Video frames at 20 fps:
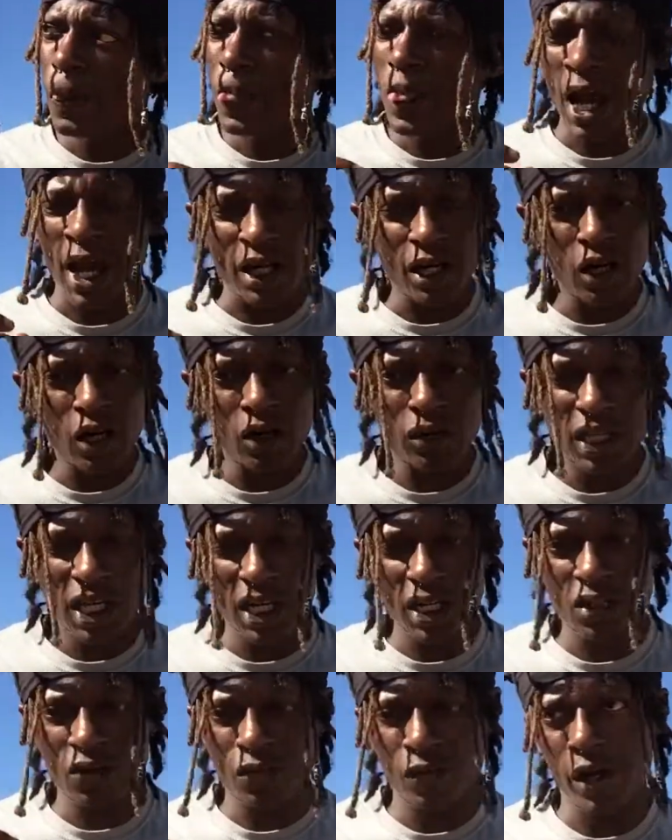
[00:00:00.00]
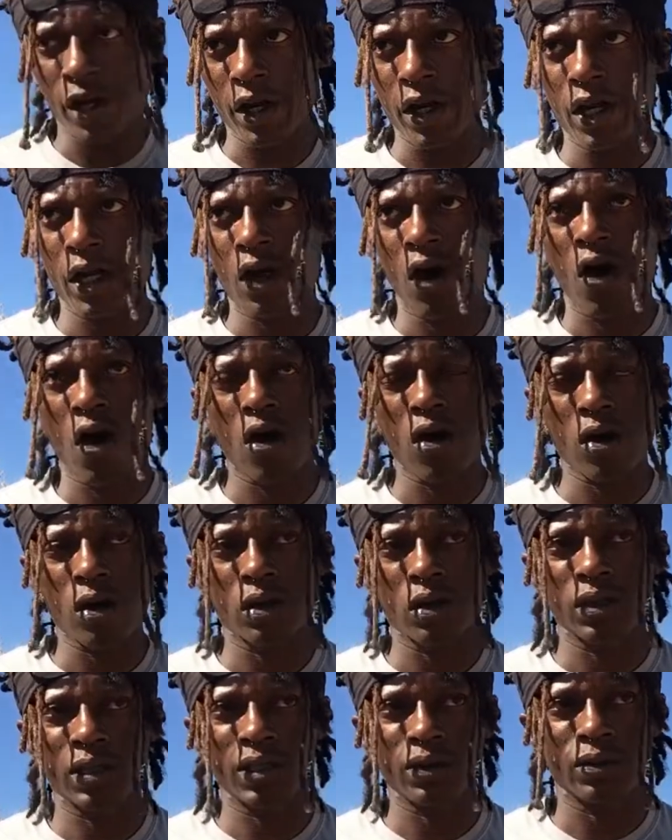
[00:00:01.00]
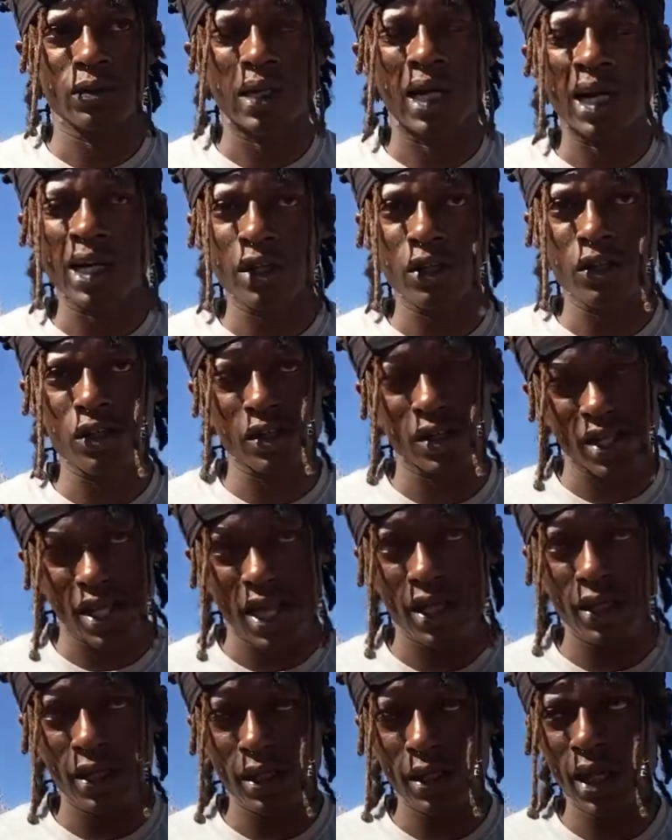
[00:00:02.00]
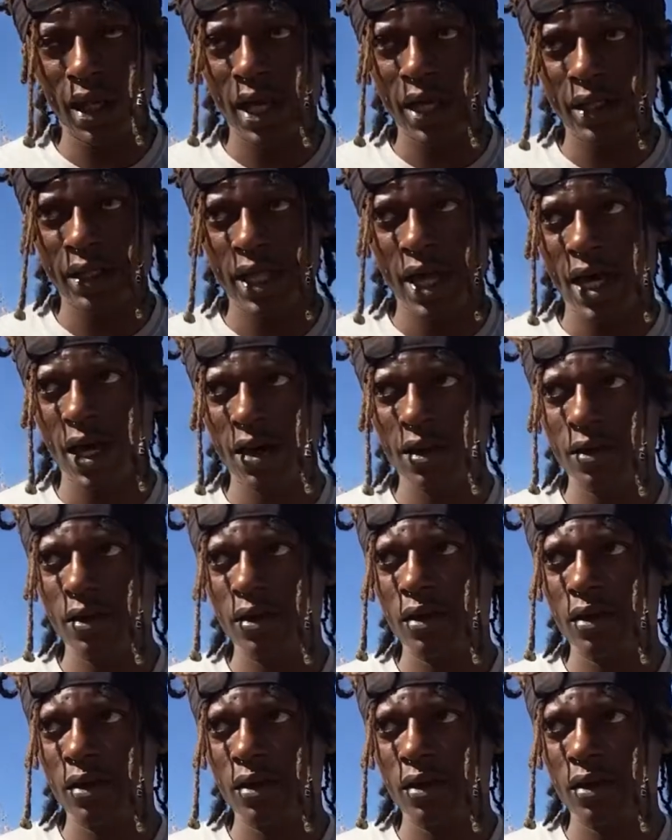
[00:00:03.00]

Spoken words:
I know that it's very hard to understand it like that